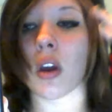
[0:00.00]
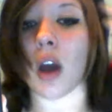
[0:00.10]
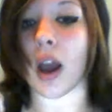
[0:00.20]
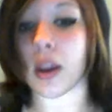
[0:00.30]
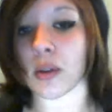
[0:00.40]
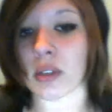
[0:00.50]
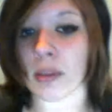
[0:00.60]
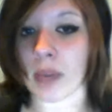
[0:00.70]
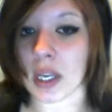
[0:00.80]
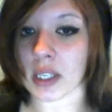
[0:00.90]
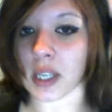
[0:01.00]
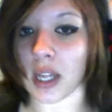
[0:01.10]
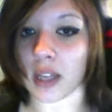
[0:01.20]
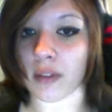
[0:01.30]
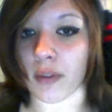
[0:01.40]
I use it because I
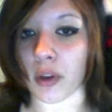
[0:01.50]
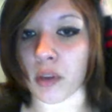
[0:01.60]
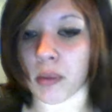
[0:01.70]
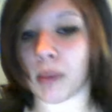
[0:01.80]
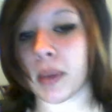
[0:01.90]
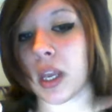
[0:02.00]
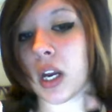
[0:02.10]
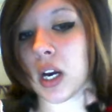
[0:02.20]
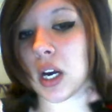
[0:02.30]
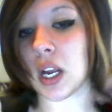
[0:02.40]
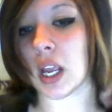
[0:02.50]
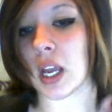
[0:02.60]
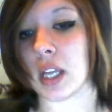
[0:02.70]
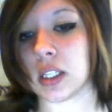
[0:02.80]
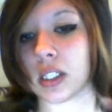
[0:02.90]
like the volume up here
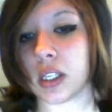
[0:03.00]
and,